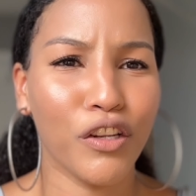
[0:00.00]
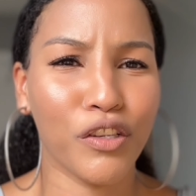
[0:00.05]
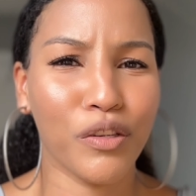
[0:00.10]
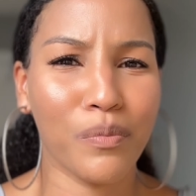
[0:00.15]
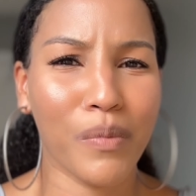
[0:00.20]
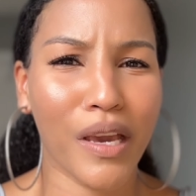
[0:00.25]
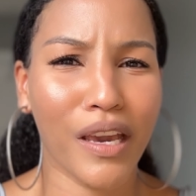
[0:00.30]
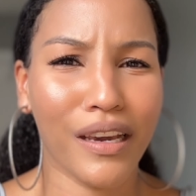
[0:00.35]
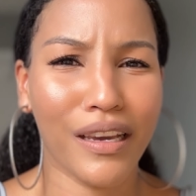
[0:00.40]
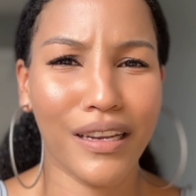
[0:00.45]

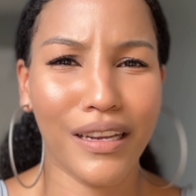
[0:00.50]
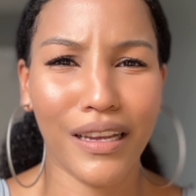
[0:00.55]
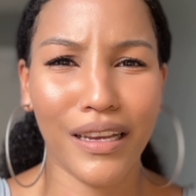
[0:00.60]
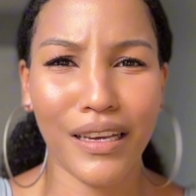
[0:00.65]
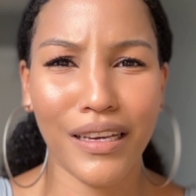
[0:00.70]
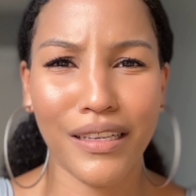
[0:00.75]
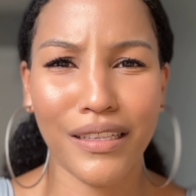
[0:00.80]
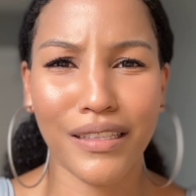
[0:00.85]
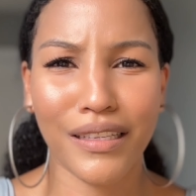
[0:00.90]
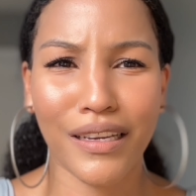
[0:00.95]
to make it
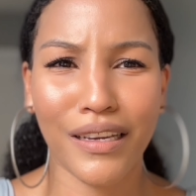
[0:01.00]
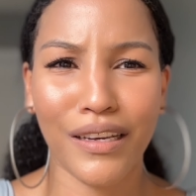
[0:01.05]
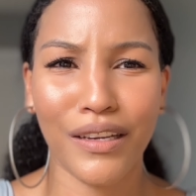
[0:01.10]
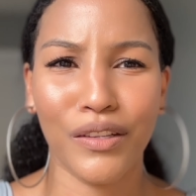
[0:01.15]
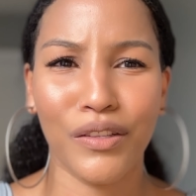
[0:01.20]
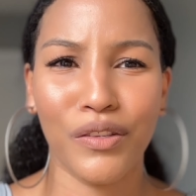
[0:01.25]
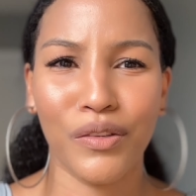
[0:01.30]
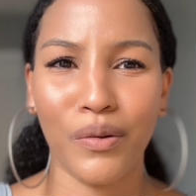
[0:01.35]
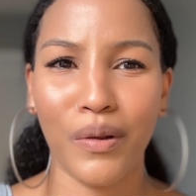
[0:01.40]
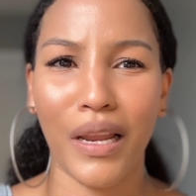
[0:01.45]

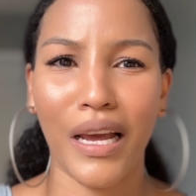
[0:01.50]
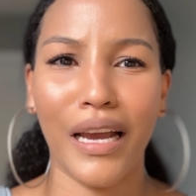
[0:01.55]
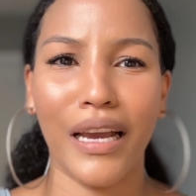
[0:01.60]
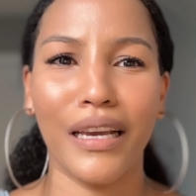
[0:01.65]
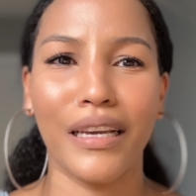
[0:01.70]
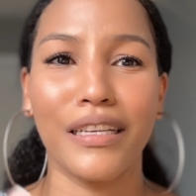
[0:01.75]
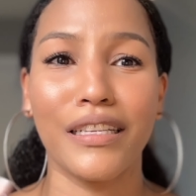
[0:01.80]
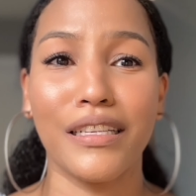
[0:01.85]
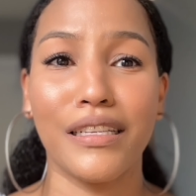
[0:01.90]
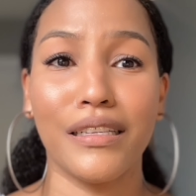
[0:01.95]
easier to
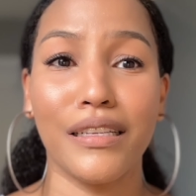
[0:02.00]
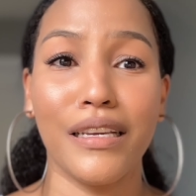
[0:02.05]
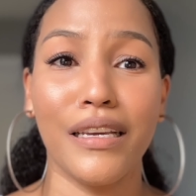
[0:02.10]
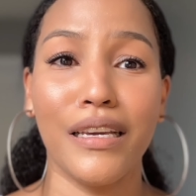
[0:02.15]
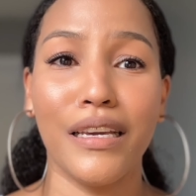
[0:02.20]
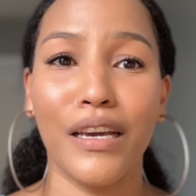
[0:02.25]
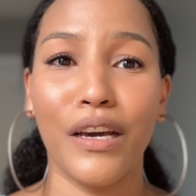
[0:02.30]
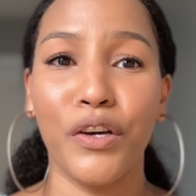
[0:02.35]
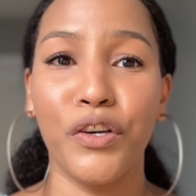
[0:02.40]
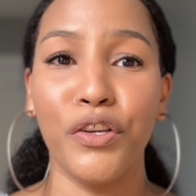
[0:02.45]
like
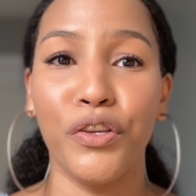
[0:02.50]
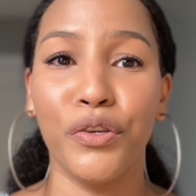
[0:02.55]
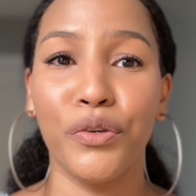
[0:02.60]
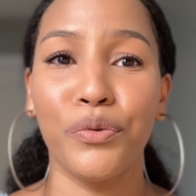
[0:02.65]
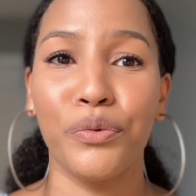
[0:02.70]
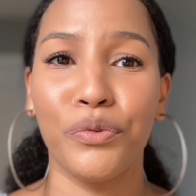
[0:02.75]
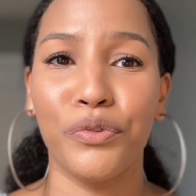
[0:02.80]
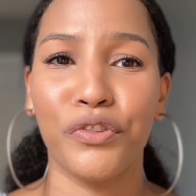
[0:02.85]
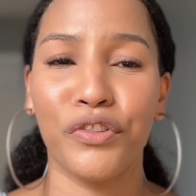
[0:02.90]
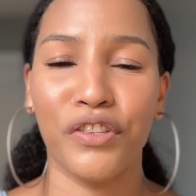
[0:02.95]
see a
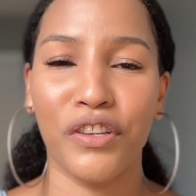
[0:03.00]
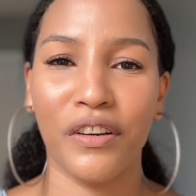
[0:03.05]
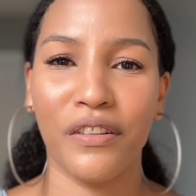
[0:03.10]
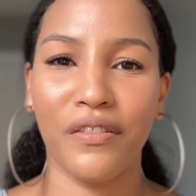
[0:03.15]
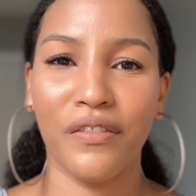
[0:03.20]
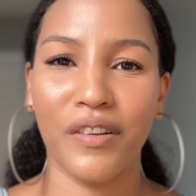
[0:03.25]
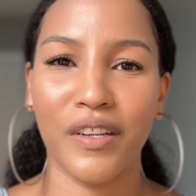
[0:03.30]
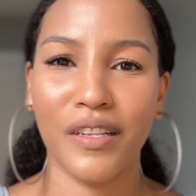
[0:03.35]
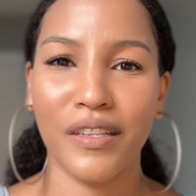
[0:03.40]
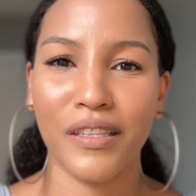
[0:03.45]
huge
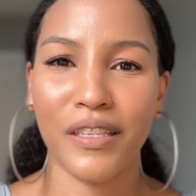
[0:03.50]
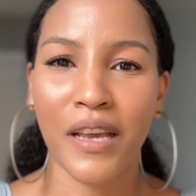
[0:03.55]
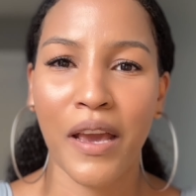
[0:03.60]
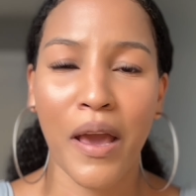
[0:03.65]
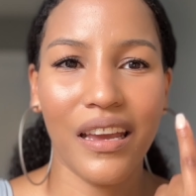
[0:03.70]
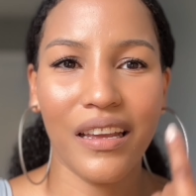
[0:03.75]
difference.